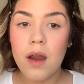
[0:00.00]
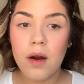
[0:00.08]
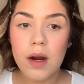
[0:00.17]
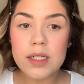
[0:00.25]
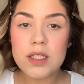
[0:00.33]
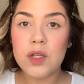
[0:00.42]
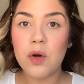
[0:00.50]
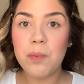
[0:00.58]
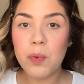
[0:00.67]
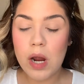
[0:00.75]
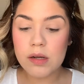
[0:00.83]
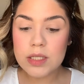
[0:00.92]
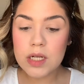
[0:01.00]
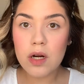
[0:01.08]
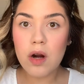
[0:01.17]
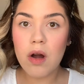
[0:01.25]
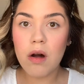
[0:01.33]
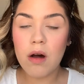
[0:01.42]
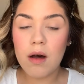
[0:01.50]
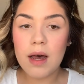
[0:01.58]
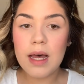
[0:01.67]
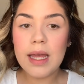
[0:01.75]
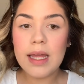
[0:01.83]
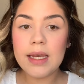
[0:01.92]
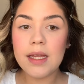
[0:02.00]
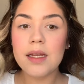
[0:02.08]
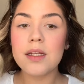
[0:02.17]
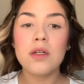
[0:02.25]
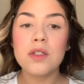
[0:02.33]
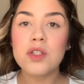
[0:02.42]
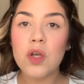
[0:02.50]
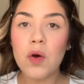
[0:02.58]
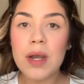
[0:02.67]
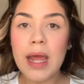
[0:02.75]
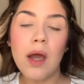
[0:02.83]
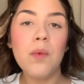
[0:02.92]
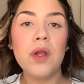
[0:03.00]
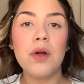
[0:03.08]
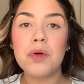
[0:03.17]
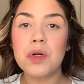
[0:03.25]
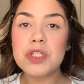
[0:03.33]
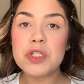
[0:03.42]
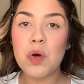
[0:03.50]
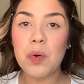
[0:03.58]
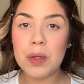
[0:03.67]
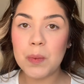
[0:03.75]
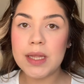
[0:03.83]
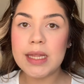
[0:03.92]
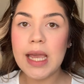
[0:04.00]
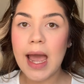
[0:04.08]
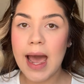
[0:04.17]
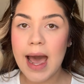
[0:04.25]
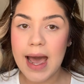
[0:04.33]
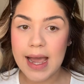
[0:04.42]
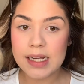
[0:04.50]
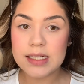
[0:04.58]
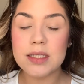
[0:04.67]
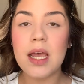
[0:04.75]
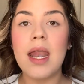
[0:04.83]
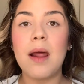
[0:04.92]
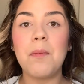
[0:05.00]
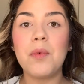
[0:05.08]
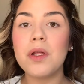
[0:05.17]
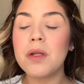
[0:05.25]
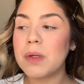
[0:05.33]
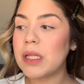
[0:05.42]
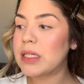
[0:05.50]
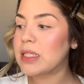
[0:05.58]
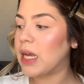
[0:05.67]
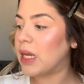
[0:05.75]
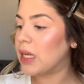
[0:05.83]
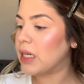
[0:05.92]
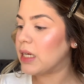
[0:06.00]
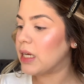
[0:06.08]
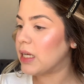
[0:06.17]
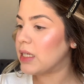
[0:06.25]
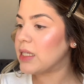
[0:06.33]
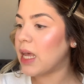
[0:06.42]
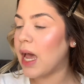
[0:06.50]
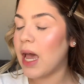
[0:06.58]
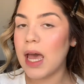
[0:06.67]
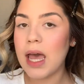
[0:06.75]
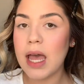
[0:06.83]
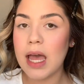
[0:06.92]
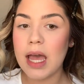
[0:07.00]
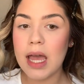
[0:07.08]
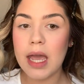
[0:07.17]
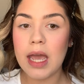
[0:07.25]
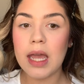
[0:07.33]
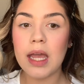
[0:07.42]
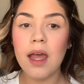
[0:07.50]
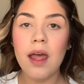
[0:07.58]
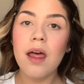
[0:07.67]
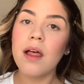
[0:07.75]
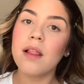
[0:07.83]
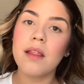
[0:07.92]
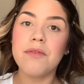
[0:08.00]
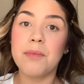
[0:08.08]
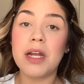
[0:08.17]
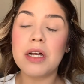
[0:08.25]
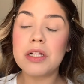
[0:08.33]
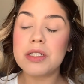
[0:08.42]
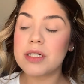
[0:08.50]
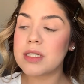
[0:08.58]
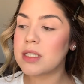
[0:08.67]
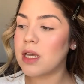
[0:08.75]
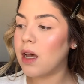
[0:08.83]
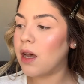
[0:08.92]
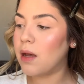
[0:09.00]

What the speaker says: All right, so brows are on. So now we are going to go in with the eyes, and I'm really excited because I love bright colors.